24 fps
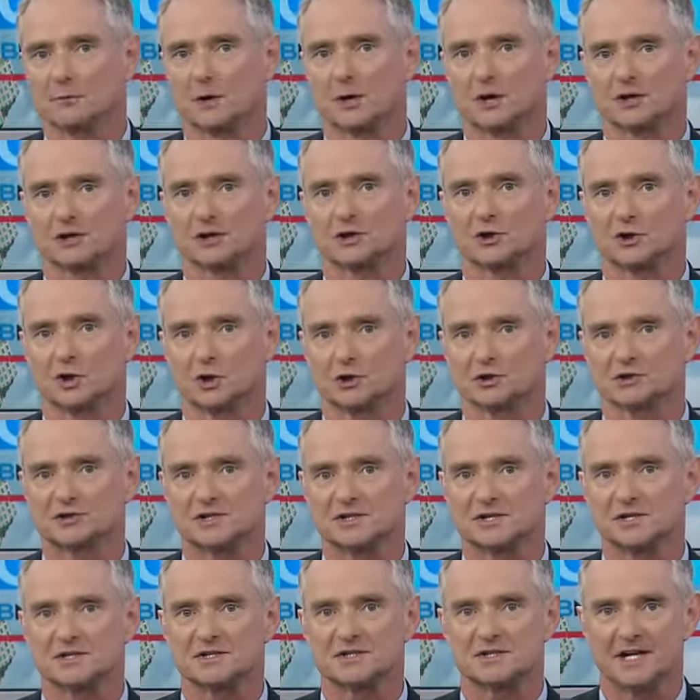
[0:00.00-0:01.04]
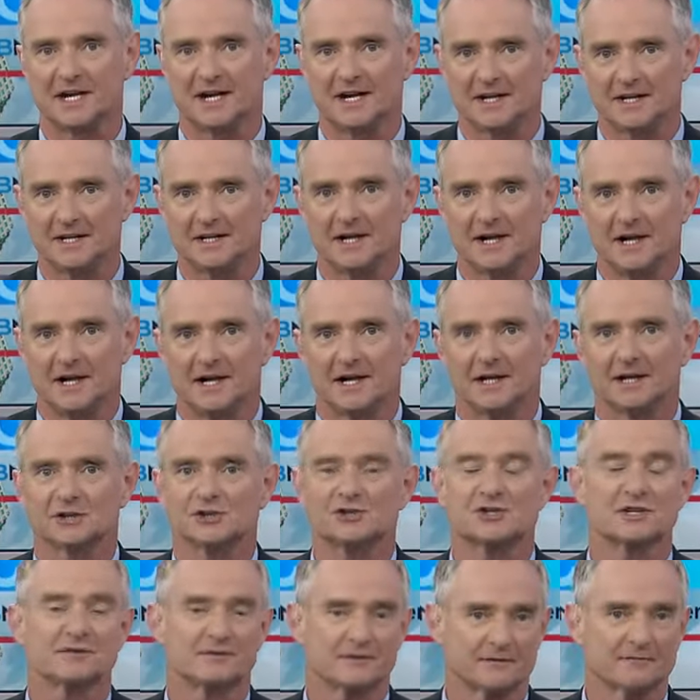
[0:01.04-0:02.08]
Market Call today,
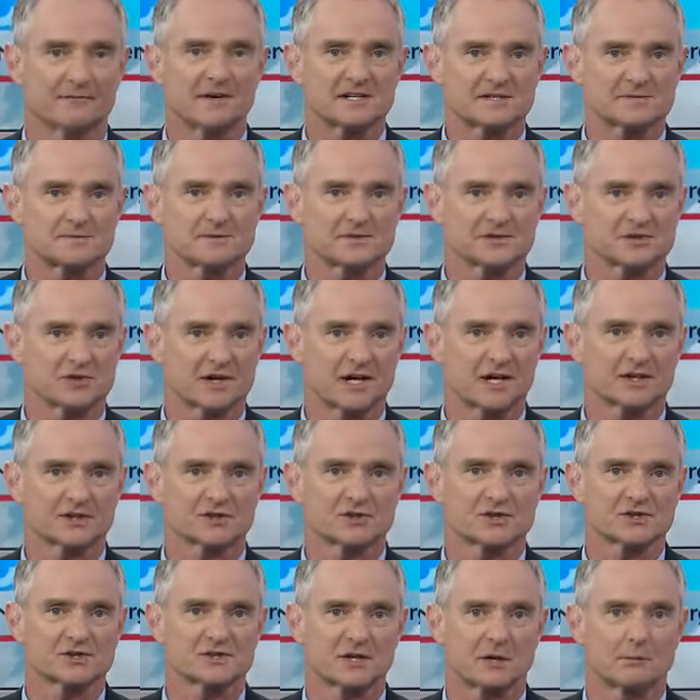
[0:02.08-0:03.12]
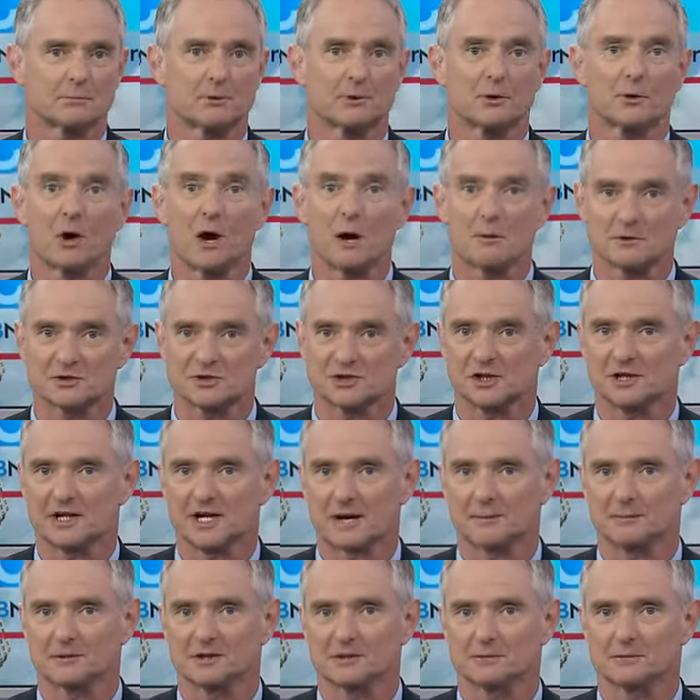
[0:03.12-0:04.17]
Chief Investment Strategist at Barometer
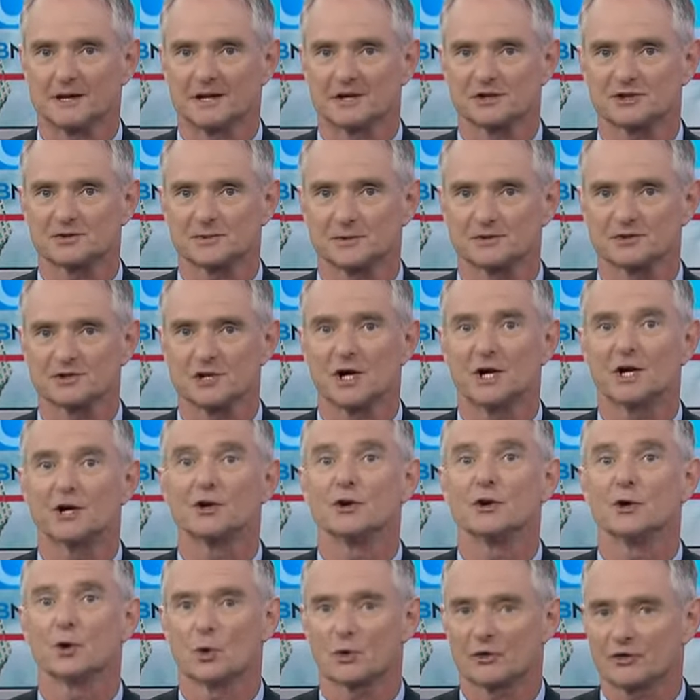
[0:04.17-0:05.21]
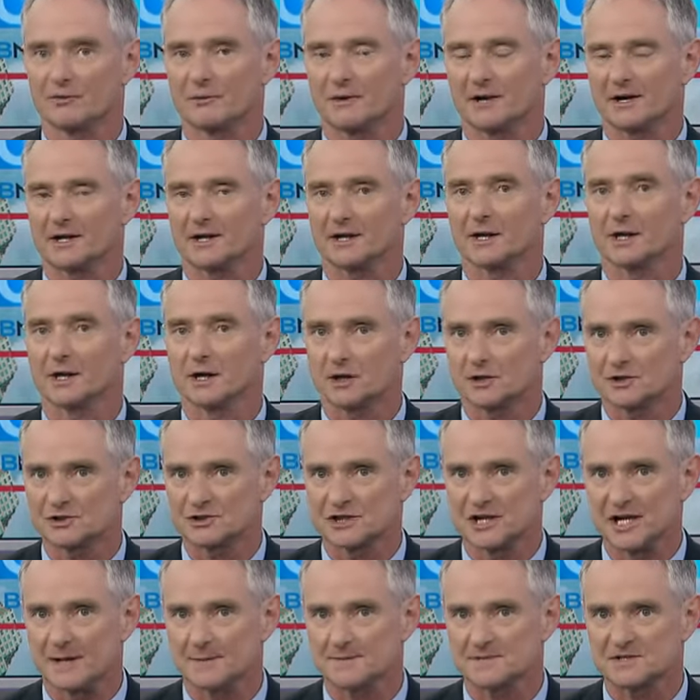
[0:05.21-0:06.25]
Capital Management. North American
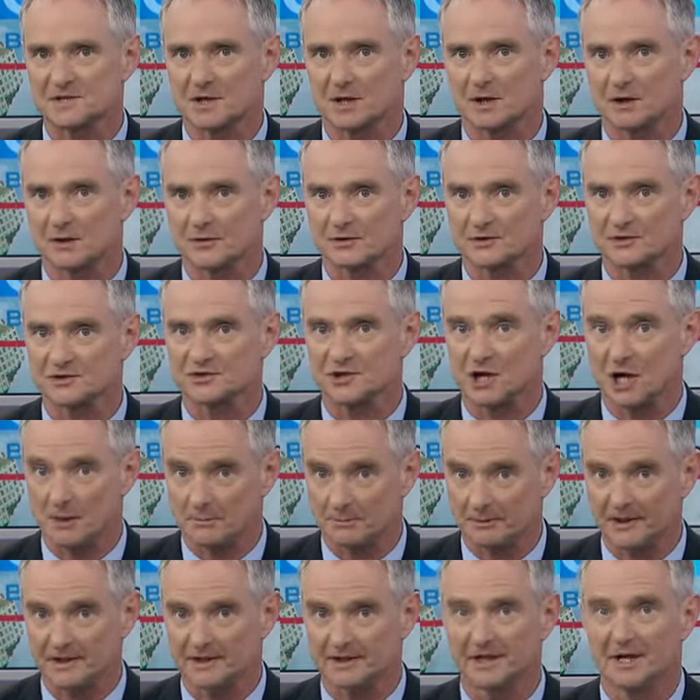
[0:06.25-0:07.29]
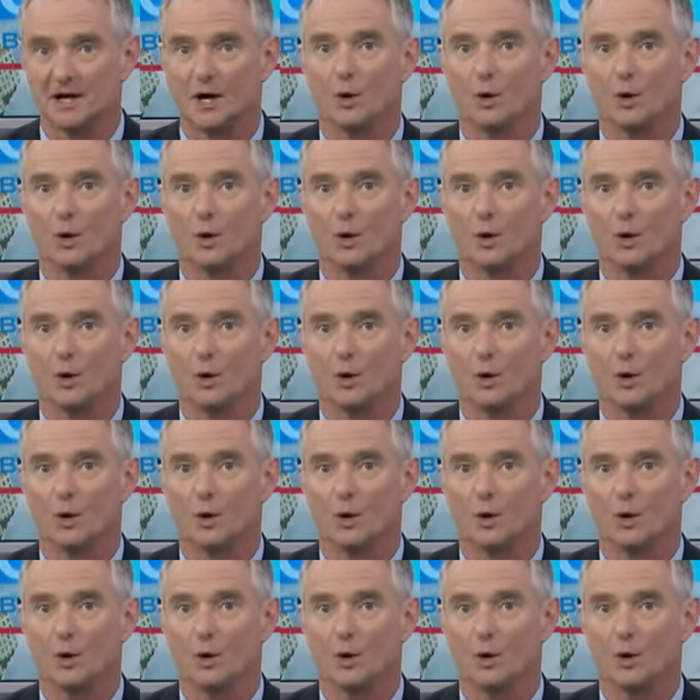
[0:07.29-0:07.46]
large caps are the topic.